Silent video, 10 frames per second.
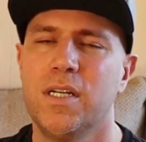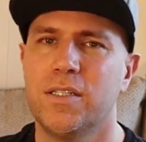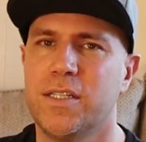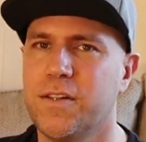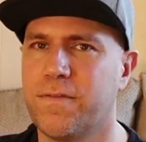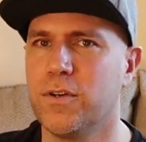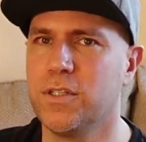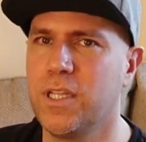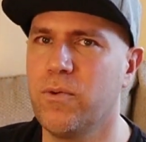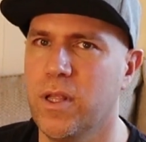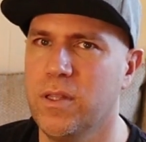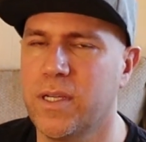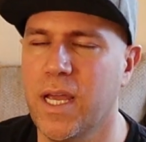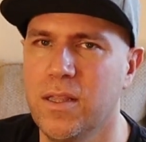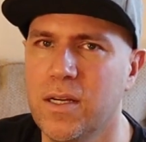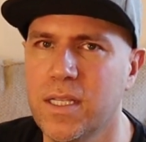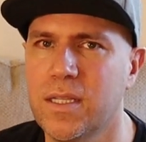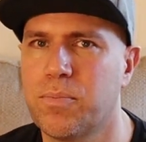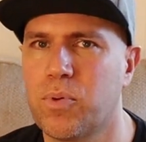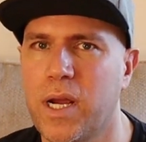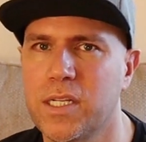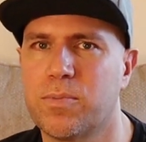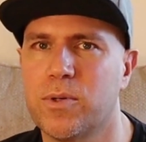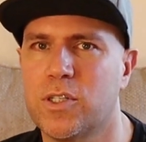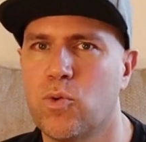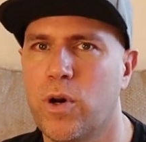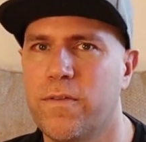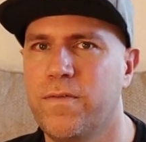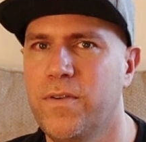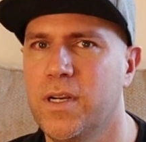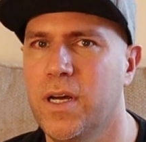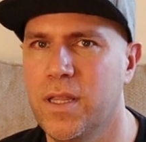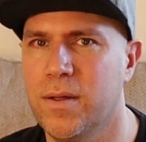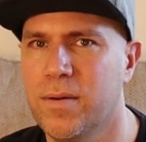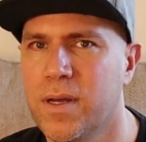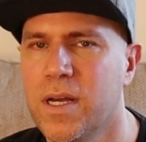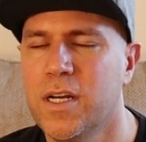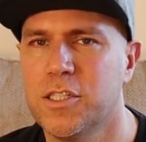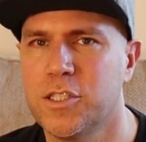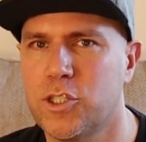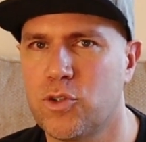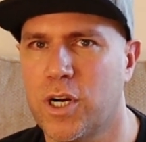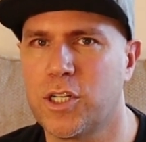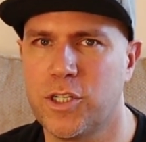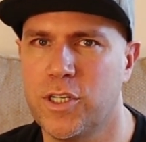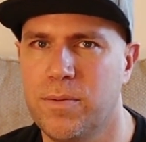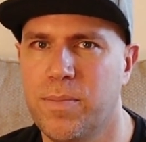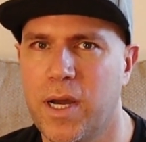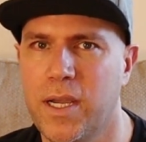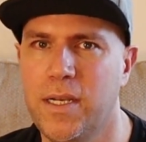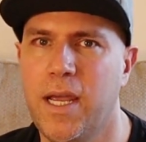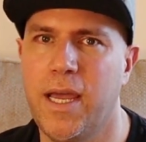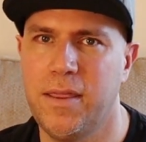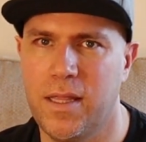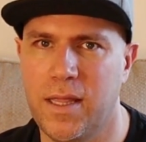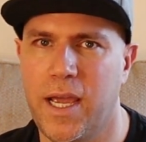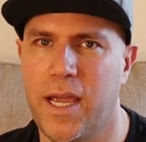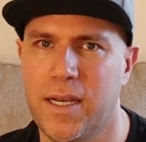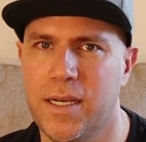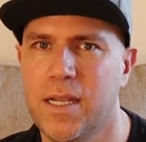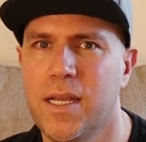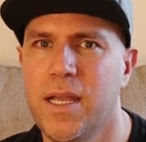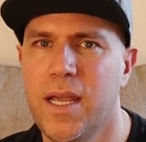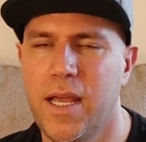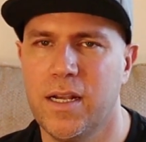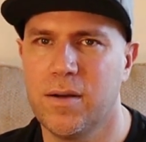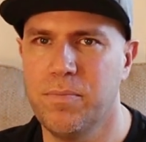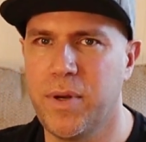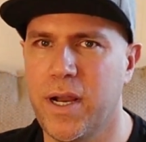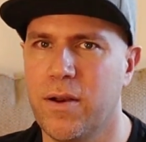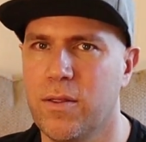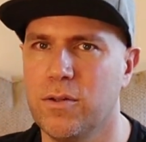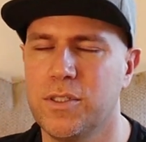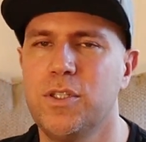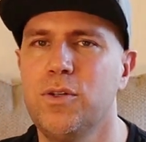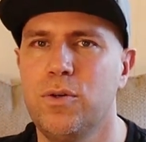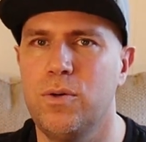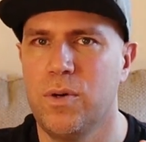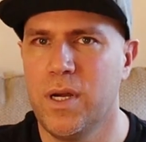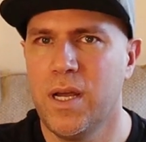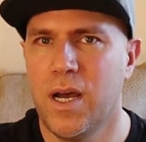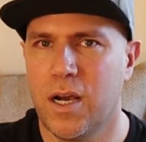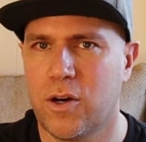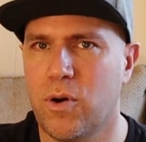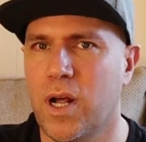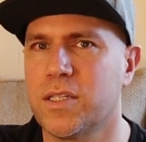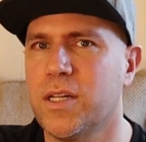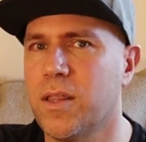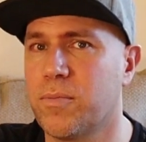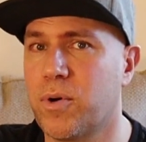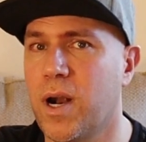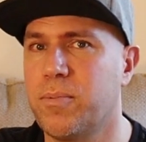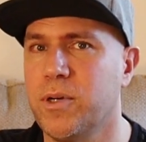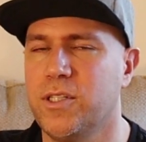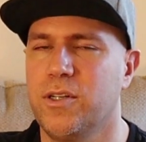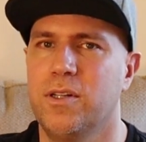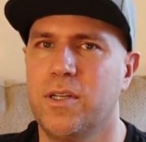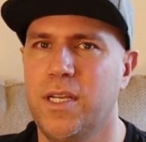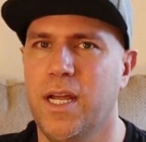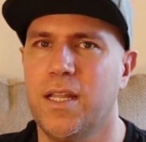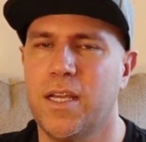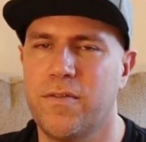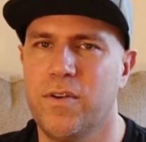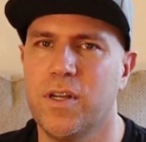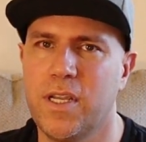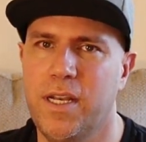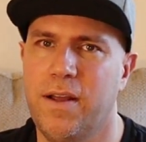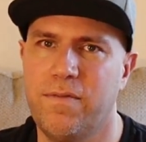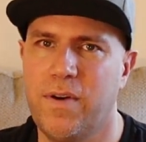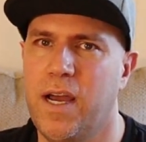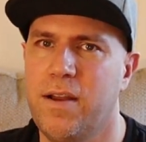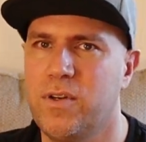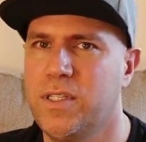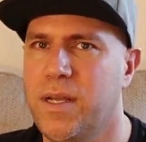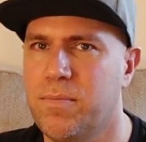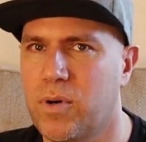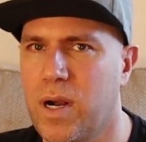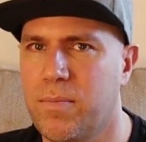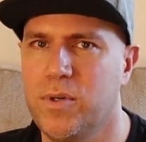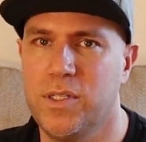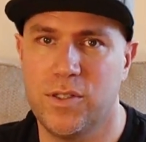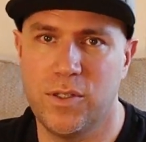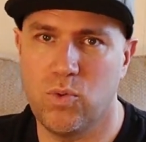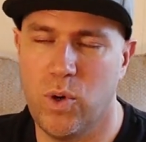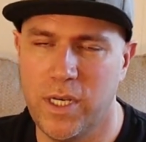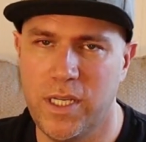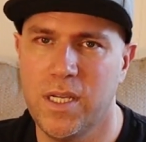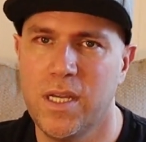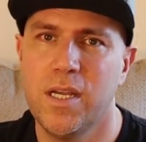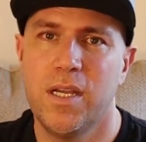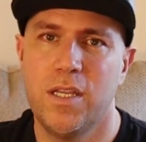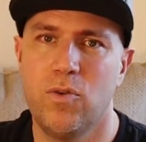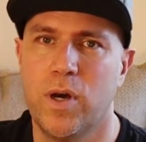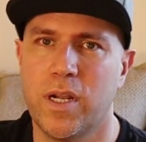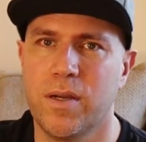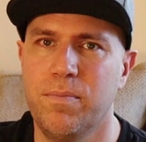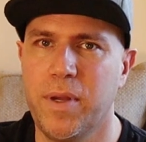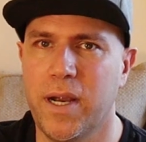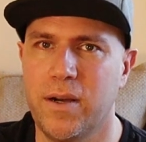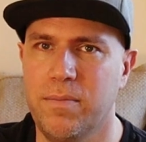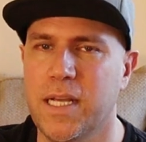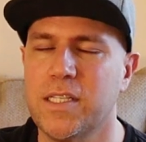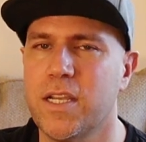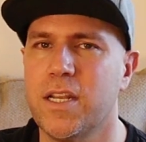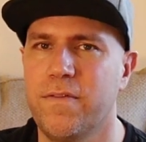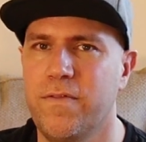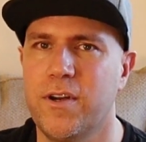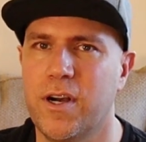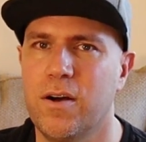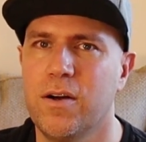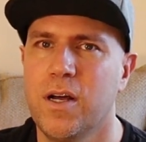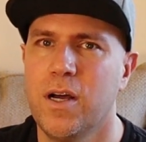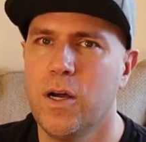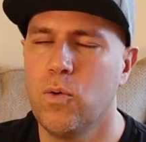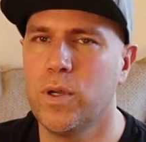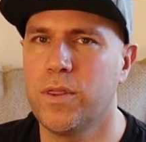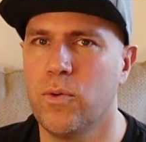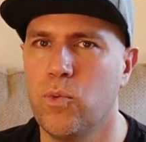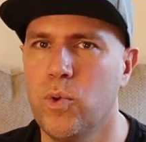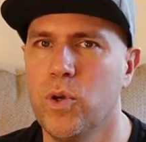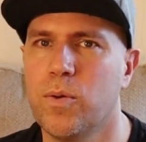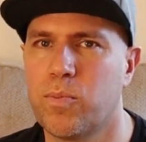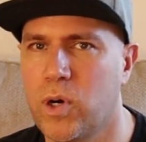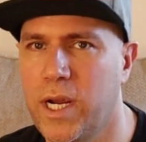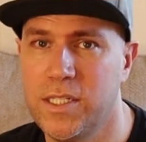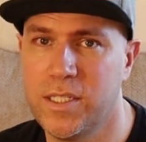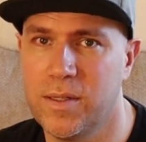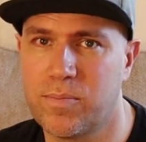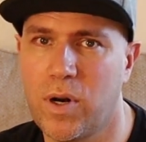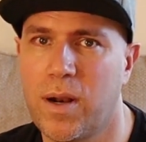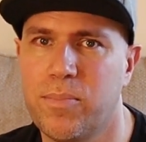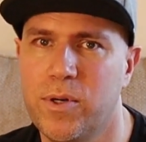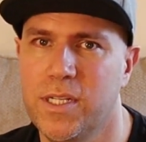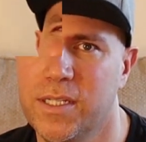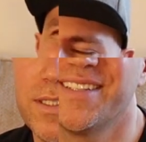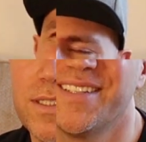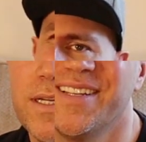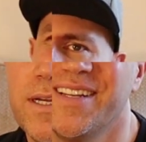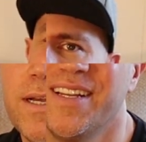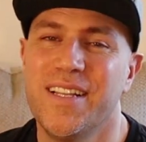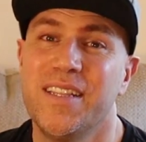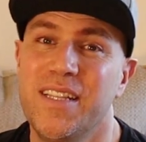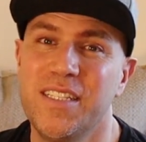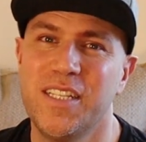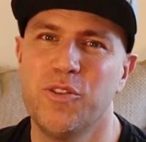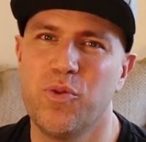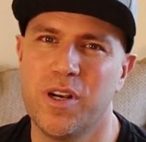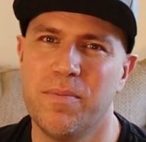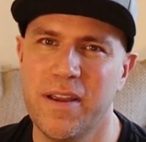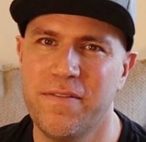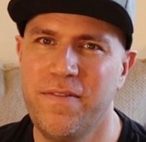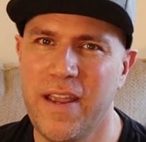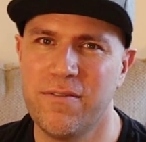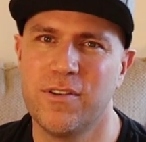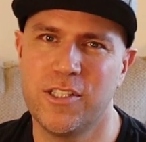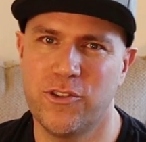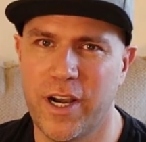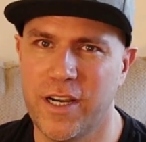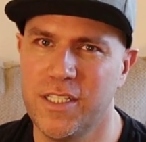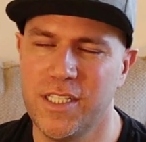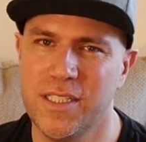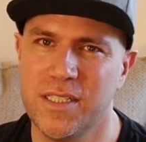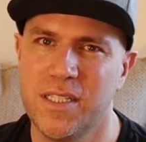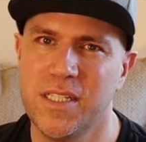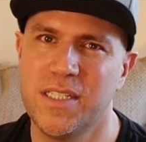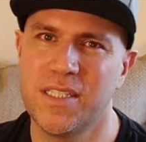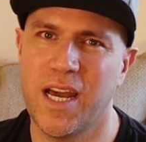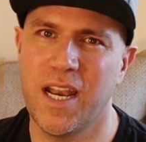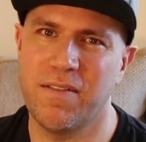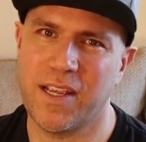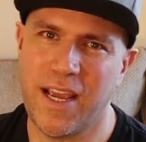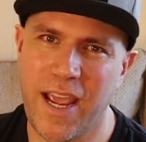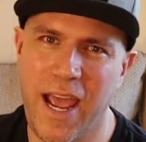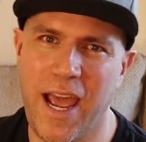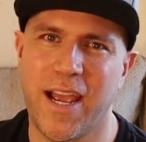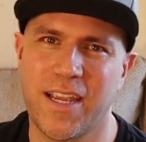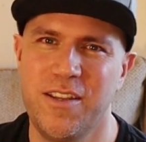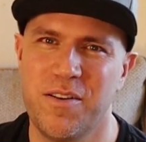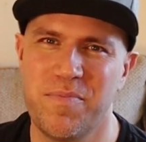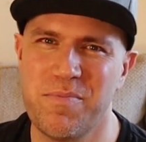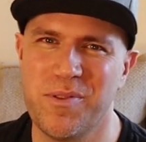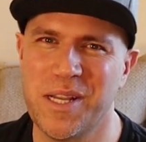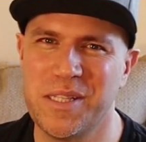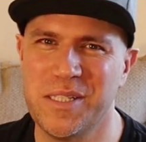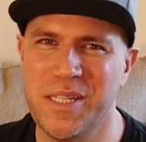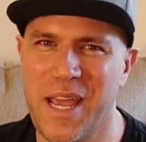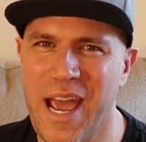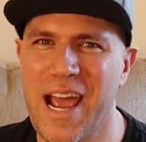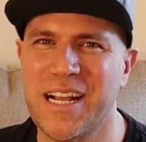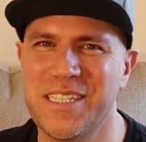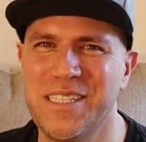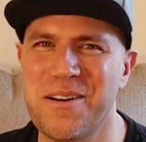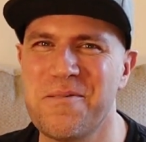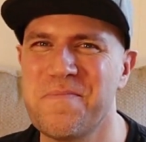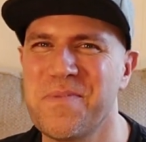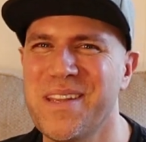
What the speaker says: So that's the first thing you want to look at. Look at the price per square foot of the structure you're buying and the land, and compare those two across all the properties you're looking at. Like if you're looking at 5 or 10 properties or 20, you want to compare them. That's how you're going to figure out what the real price of the property is. This is one of my favorite strategies. This is kind of like a hack. You know, people like to say hacks now.